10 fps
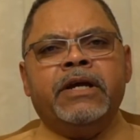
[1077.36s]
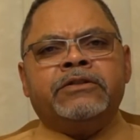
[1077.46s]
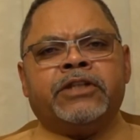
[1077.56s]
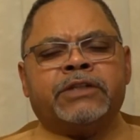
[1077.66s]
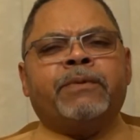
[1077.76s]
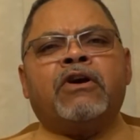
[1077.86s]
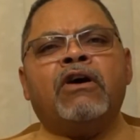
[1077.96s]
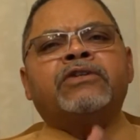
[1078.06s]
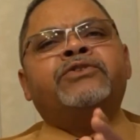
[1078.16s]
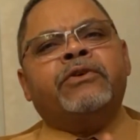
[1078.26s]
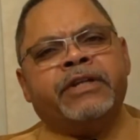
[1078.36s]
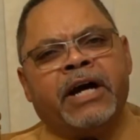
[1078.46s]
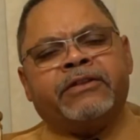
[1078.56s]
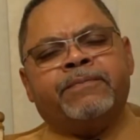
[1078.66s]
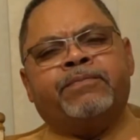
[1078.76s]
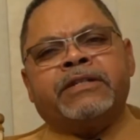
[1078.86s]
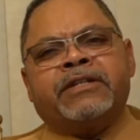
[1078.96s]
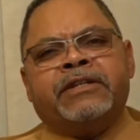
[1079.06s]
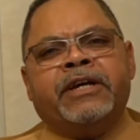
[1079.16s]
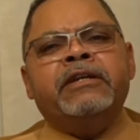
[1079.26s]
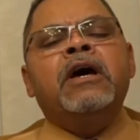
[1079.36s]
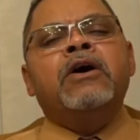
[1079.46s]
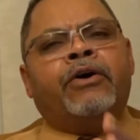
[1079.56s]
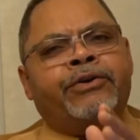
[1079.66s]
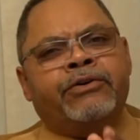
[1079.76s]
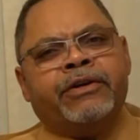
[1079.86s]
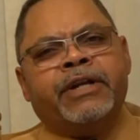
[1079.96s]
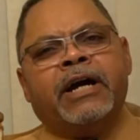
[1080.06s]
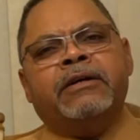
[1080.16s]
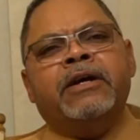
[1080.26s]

Just because you're not the president or you're not